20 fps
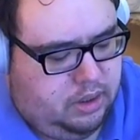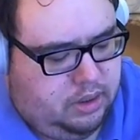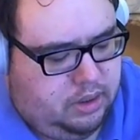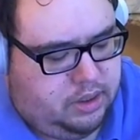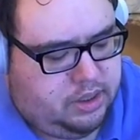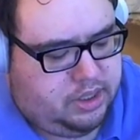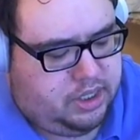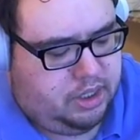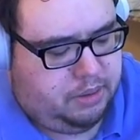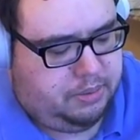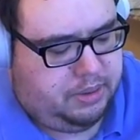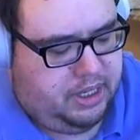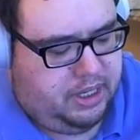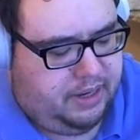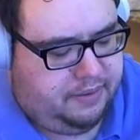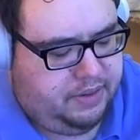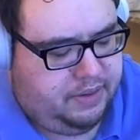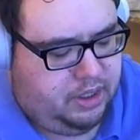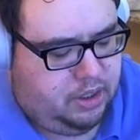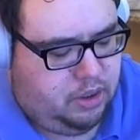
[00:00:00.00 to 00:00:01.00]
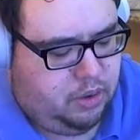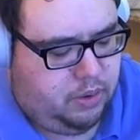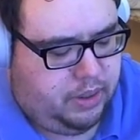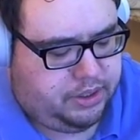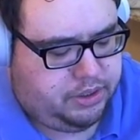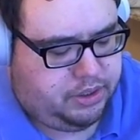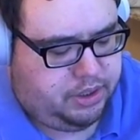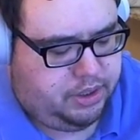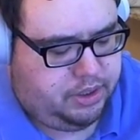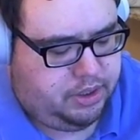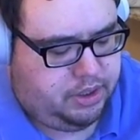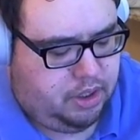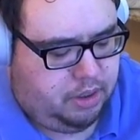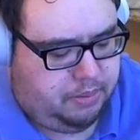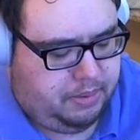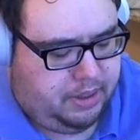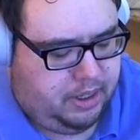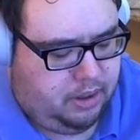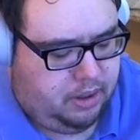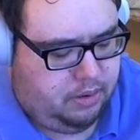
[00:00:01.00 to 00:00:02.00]
does anybody have any questions
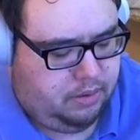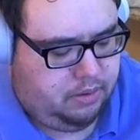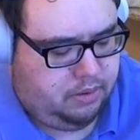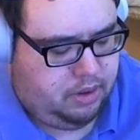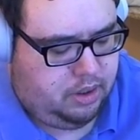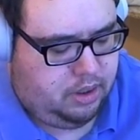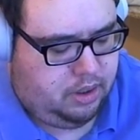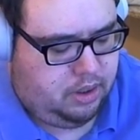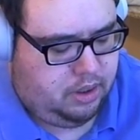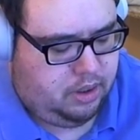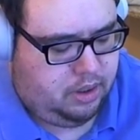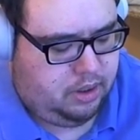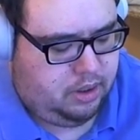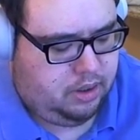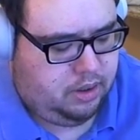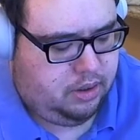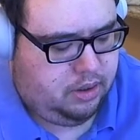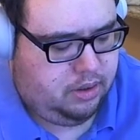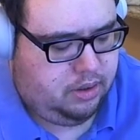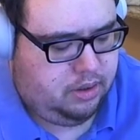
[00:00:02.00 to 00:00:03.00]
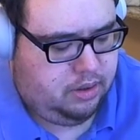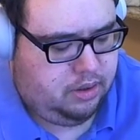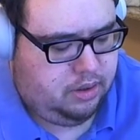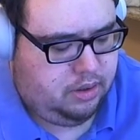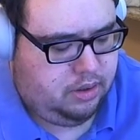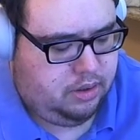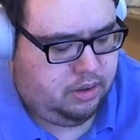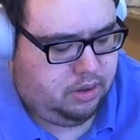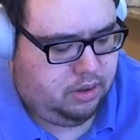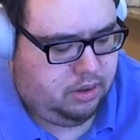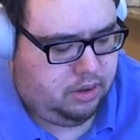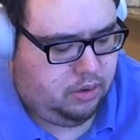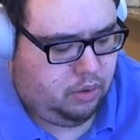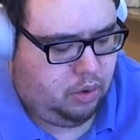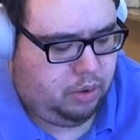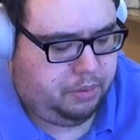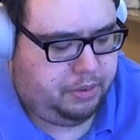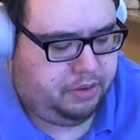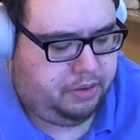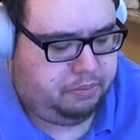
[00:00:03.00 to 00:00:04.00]
about the
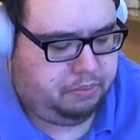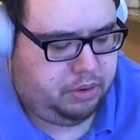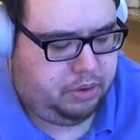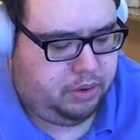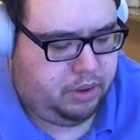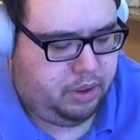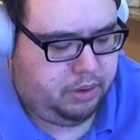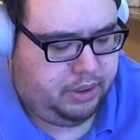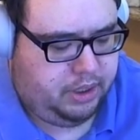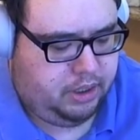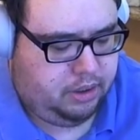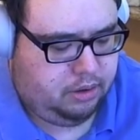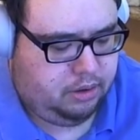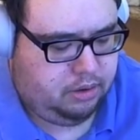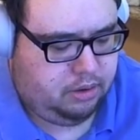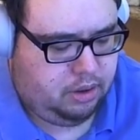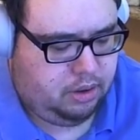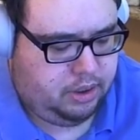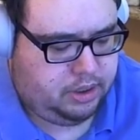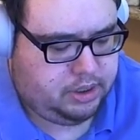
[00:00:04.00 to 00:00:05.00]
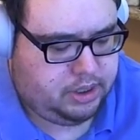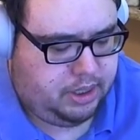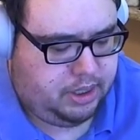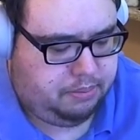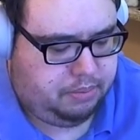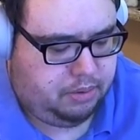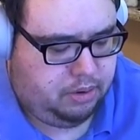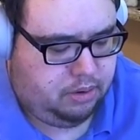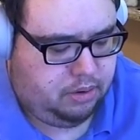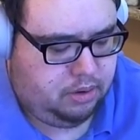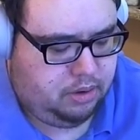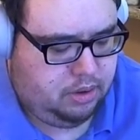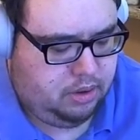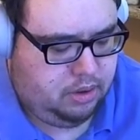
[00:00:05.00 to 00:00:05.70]
orbit of Pluto here, our example?